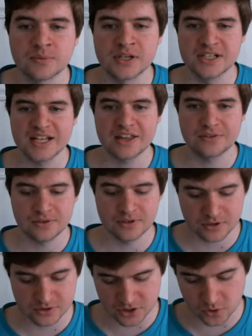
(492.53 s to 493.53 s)
I wanted to get through
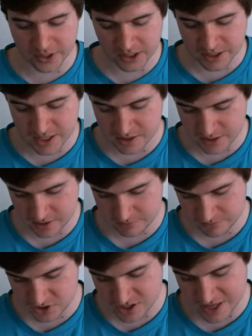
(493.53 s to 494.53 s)
those quickly
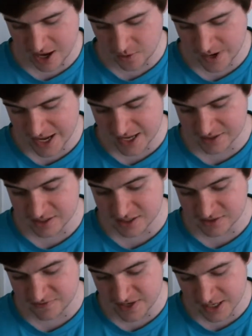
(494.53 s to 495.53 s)
so that way it,
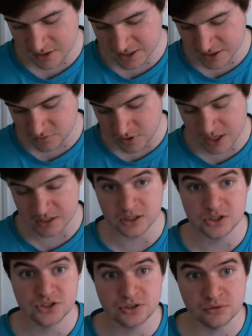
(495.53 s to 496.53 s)
this video didn't run
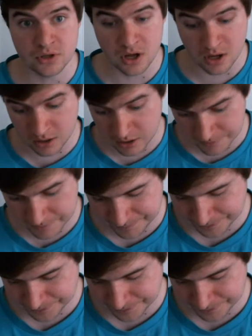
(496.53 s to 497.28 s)
too long.